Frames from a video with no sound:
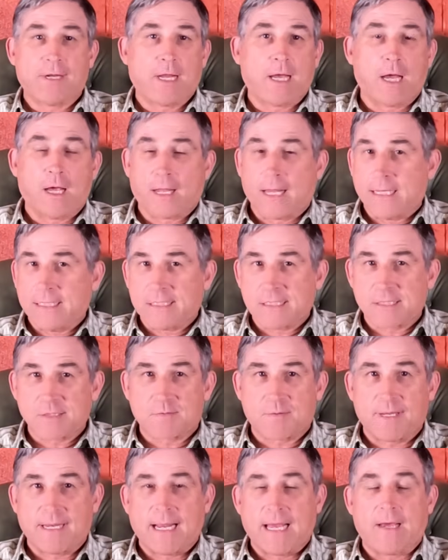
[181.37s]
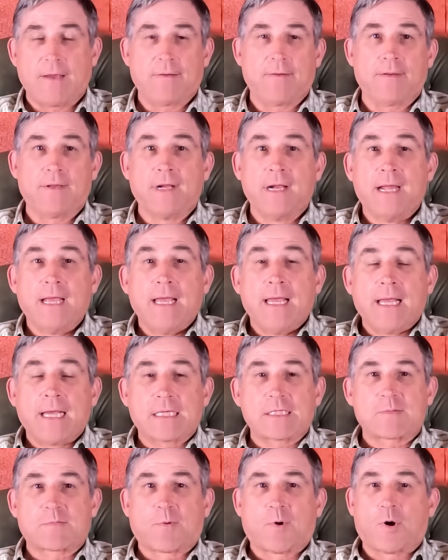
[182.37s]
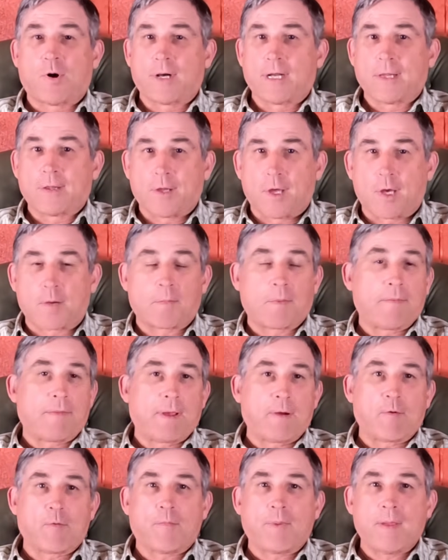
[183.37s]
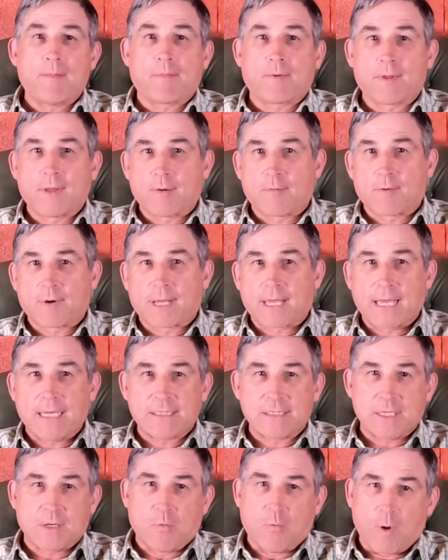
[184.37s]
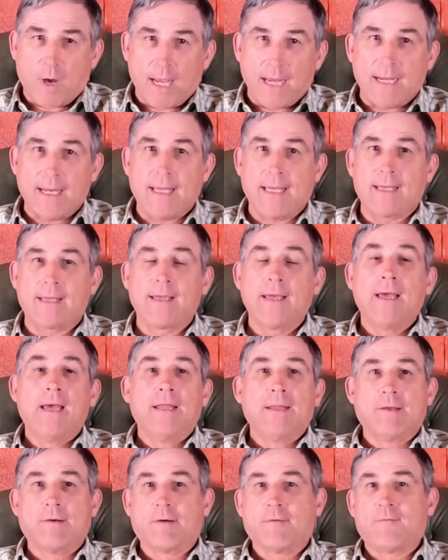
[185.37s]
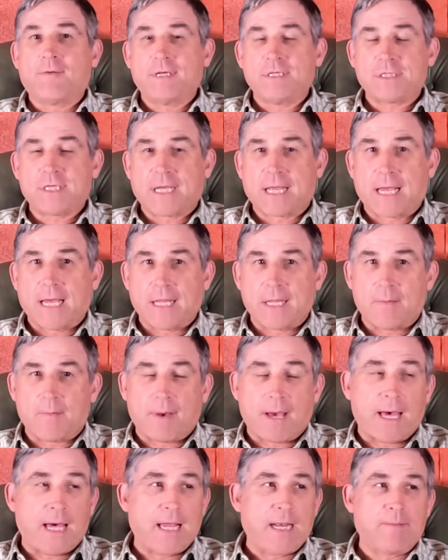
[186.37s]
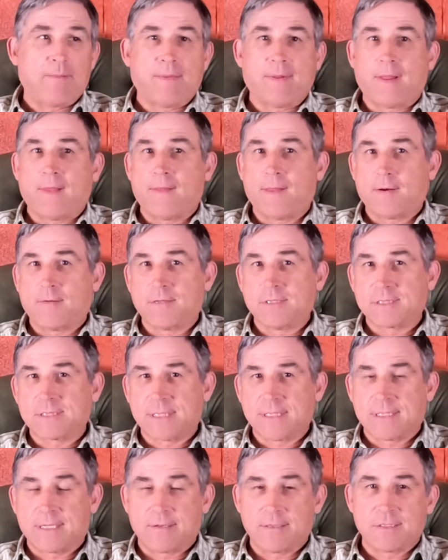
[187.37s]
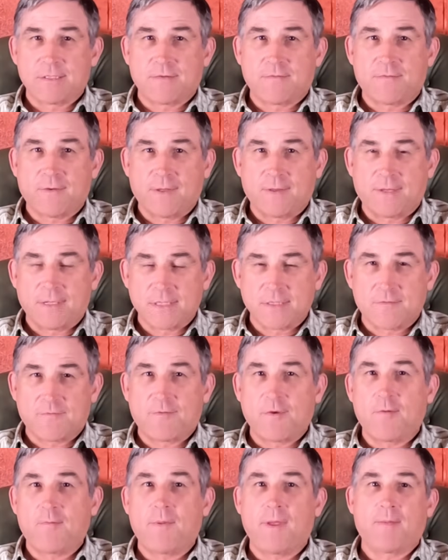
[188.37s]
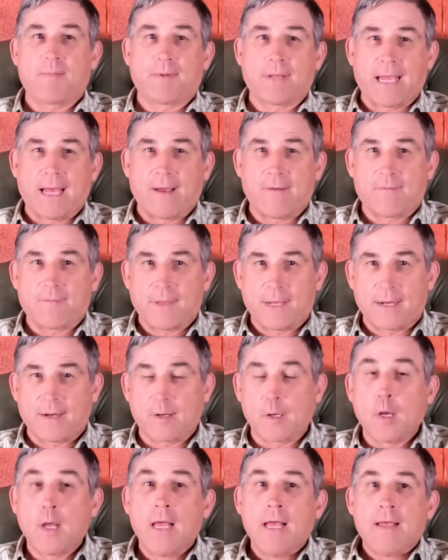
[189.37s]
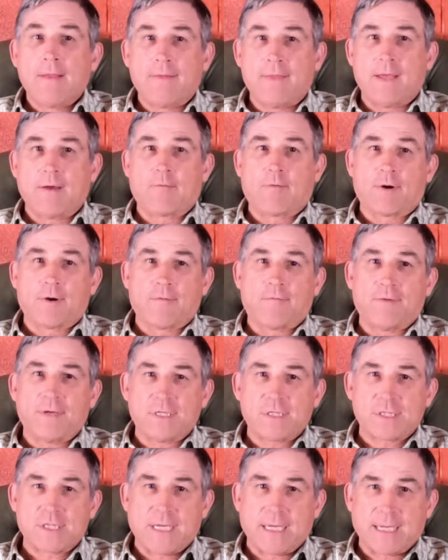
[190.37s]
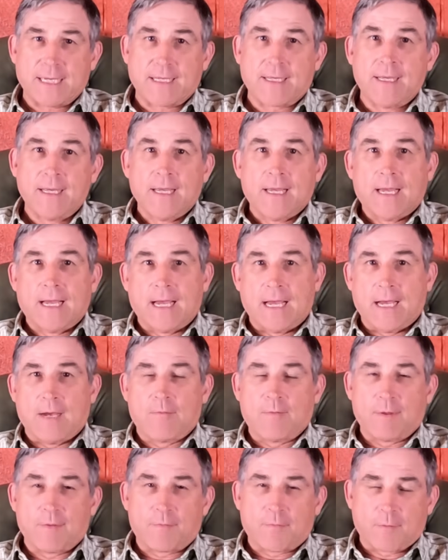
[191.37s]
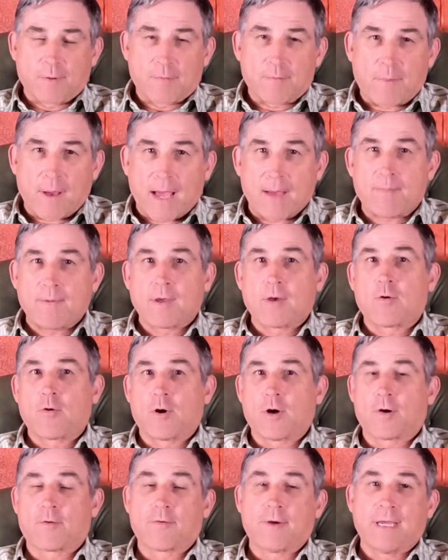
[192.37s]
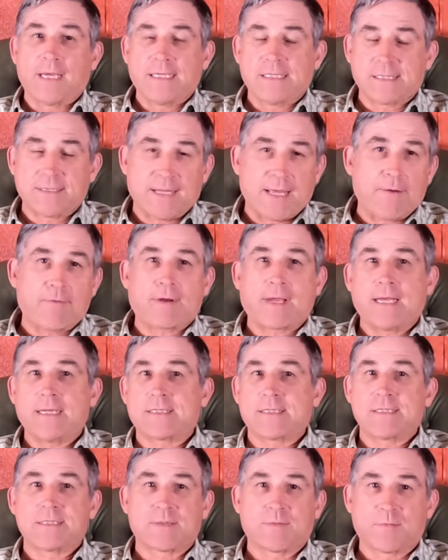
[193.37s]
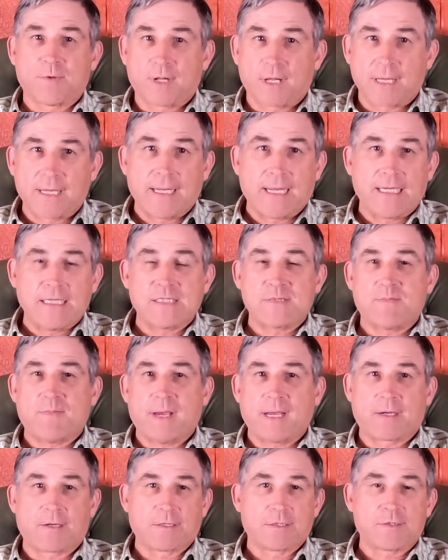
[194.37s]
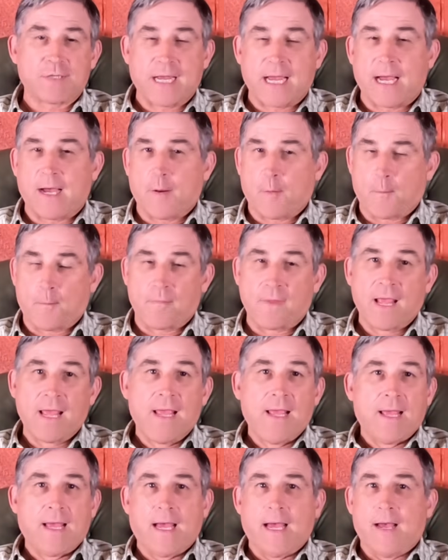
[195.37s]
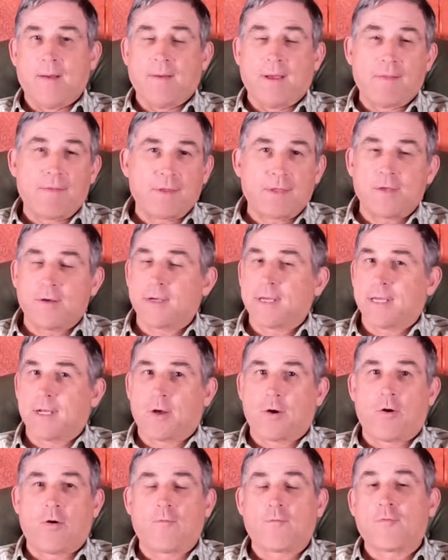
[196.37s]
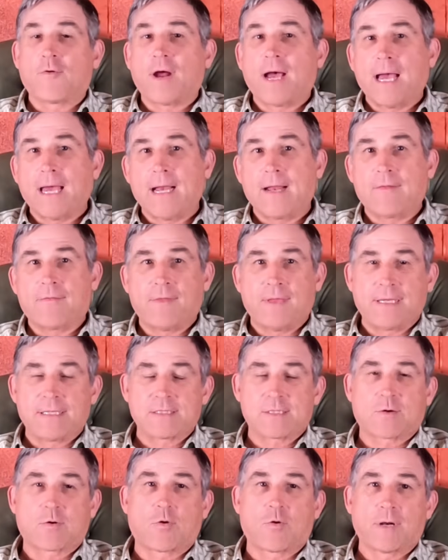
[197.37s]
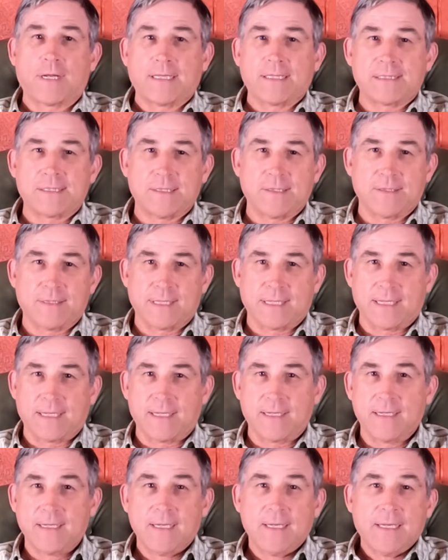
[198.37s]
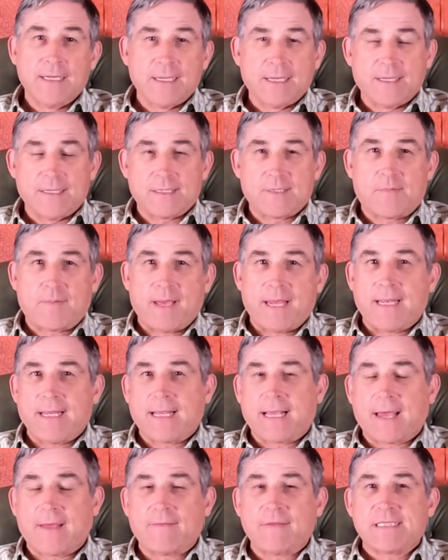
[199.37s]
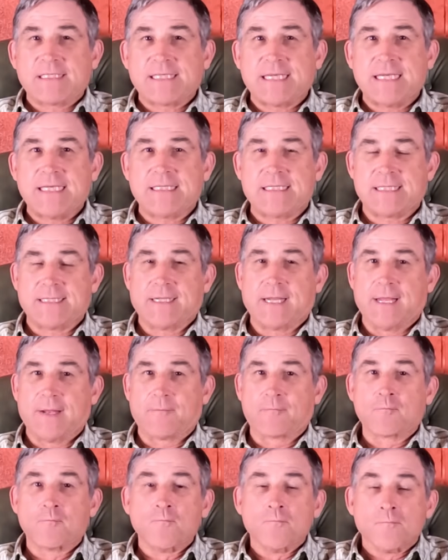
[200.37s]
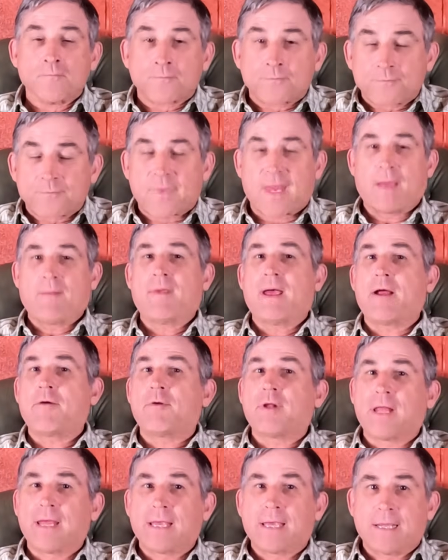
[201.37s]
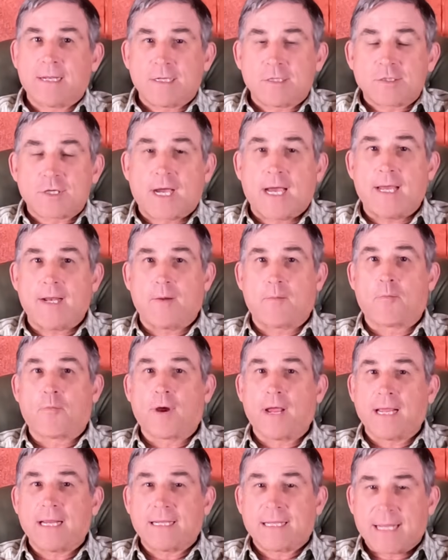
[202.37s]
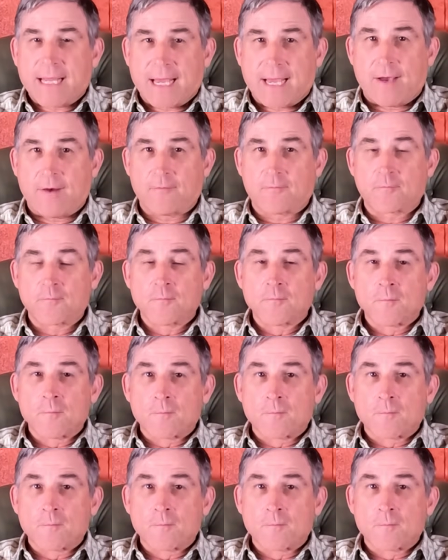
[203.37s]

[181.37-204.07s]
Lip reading: at all. I just went out and explored and looked. But there were people that were catching whiting. They were fishing on the bottom, and then there's a few people out there that were fishing with popping cork rigs, and they were catching some really nice speckled trout. And I think you'll get a whole variety of things according to depending on the season. And I'm not really going to try to break down